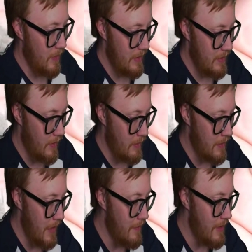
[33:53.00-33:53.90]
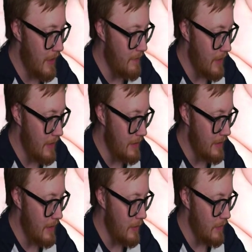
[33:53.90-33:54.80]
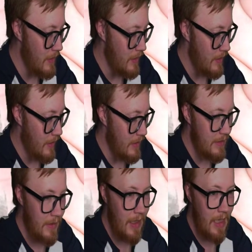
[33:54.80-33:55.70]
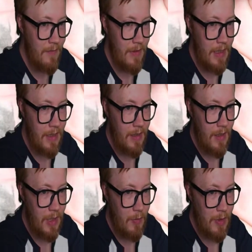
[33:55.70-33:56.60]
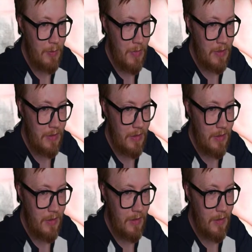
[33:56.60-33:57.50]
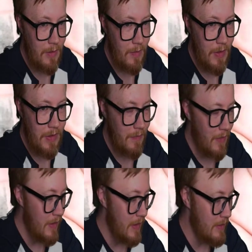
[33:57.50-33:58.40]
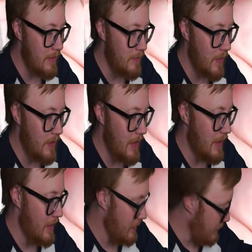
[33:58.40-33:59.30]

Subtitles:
one is called heavy yellow. It is a heavy equipment variant, but there are